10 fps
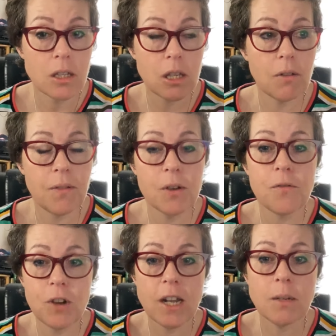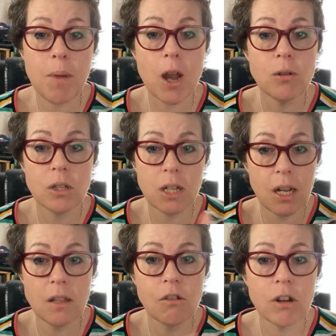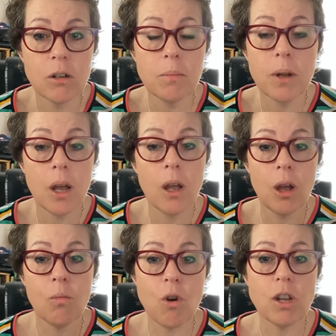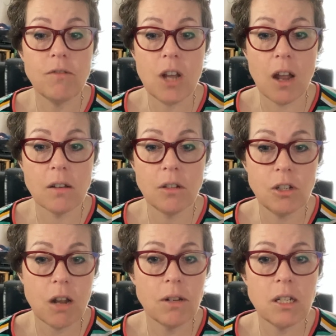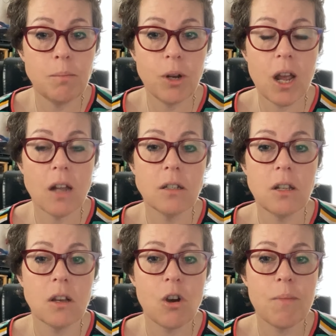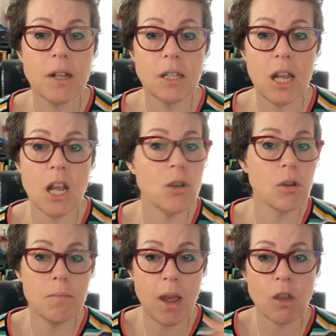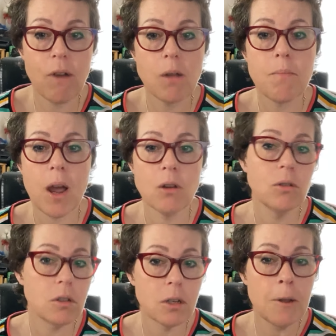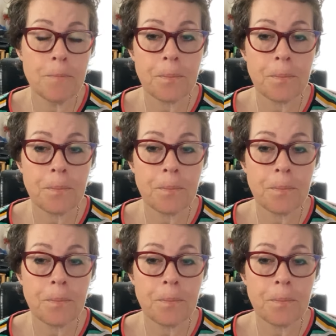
So feel free to post in the group what you've done. You don't need to put it under the comments here. You can make your own post,